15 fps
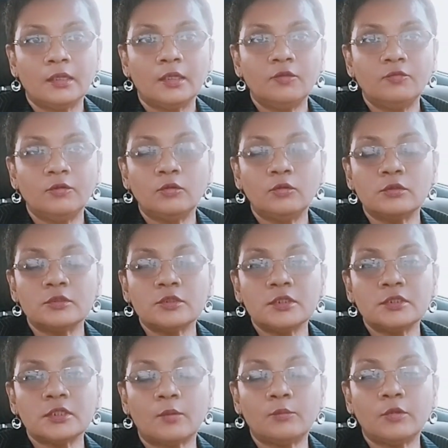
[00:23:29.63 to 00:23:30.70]
if you lose your
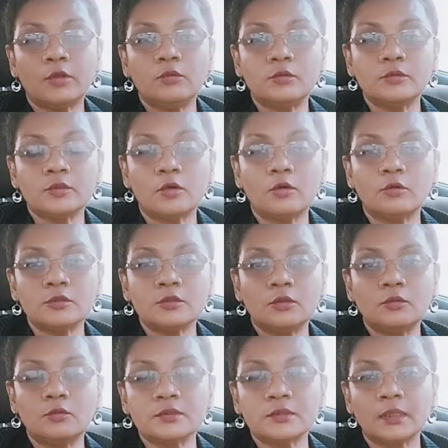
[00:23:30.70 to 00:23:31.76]
job, you lose your house, you
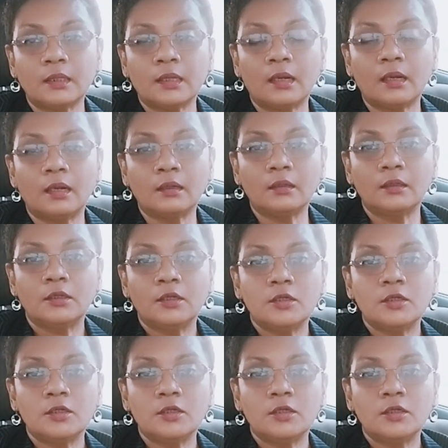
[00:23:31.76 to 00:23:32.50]
lose the car.